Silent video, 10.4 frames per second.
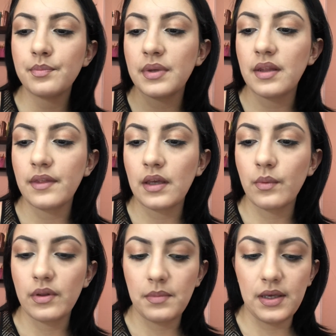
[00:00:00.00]
but the thing
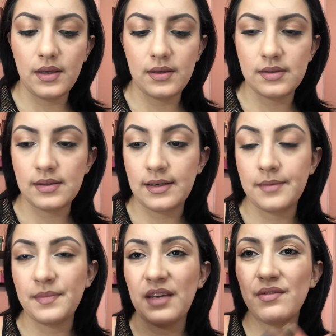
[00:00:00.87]
with me is
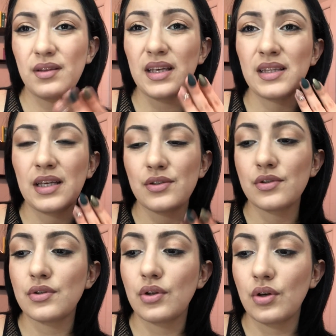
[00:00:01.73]
that I feel like that
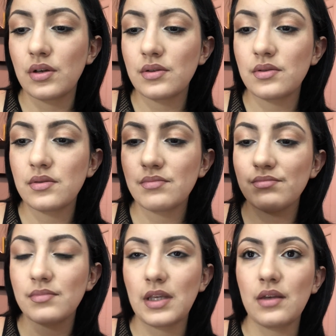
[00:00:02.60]
just looks
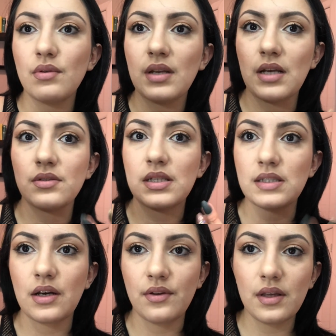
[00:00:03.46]
like you can actually
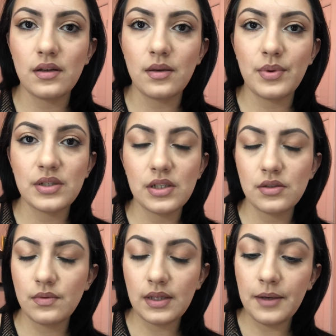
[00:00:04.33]
tell that a person
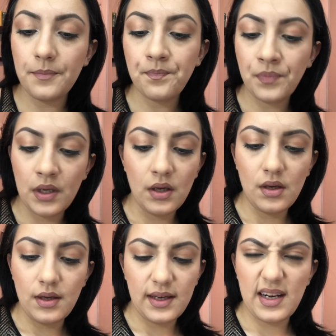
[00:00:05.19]
is doing that,
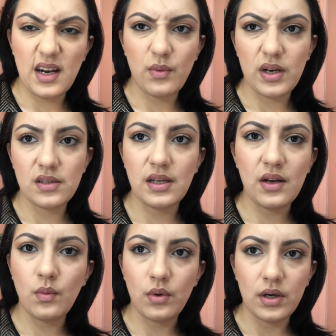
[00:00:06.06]
and I
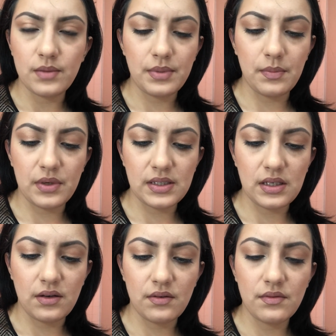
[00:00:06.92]
don't want people to
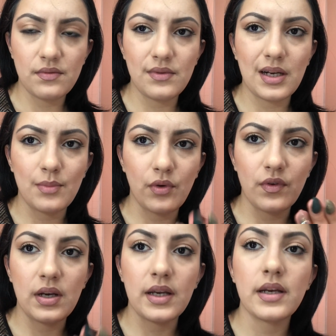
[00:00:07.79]
tell that I'm
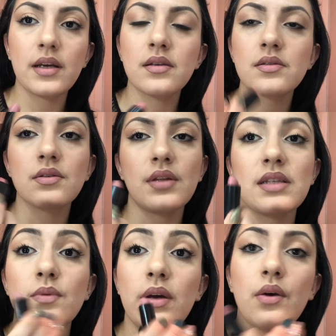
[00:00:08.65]
overlining, so
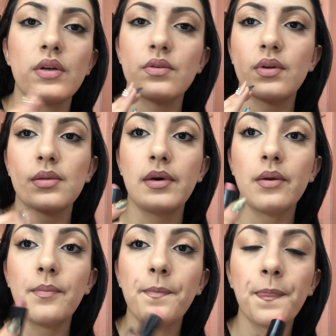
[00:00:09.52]
that's why I only do it at the
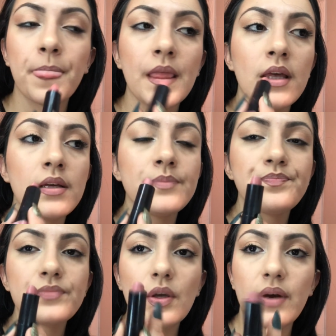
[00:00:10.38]
bottom.
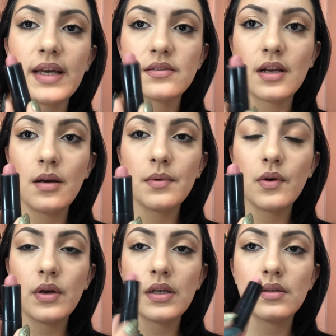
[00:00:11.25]
Okay, so now I'm
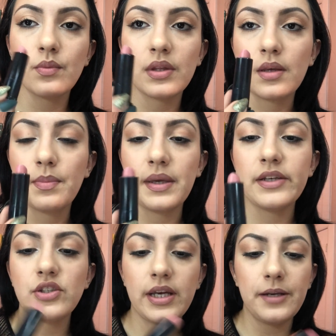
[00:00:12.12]
going with a
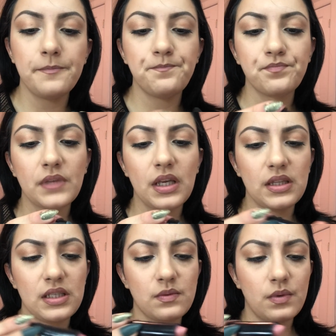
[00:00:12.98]
pink shade.
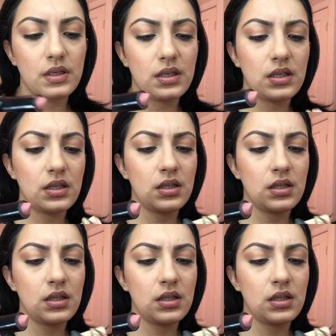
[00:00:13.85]
This one